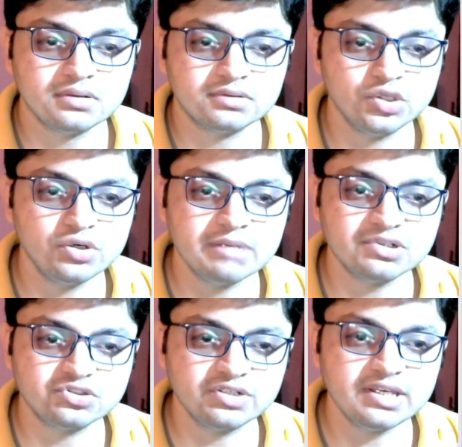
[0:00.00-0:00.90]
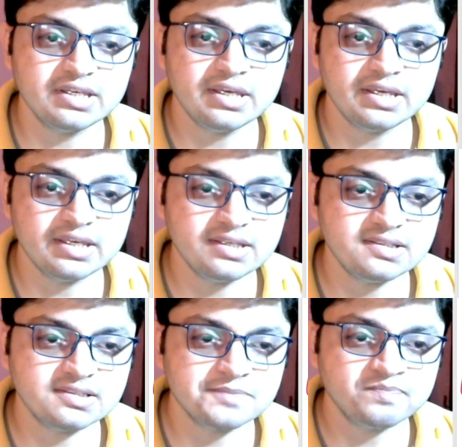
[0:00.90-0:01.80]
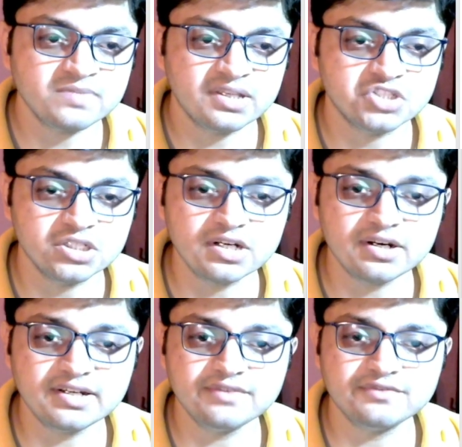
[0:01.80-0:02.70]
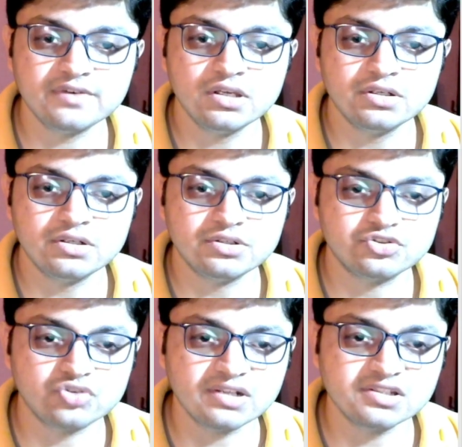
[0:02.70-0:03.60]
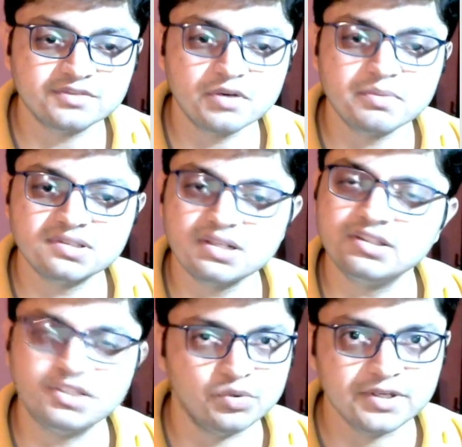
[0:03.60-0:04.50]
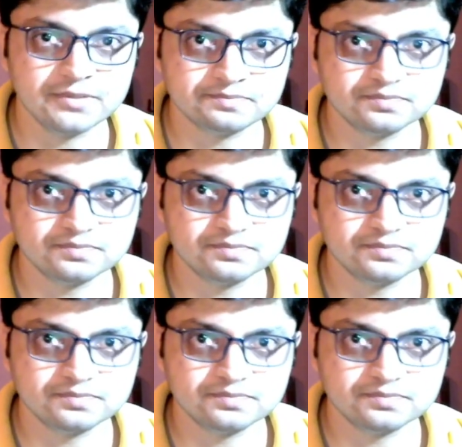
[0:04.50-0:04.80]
theory number 3 is generative transformational theory.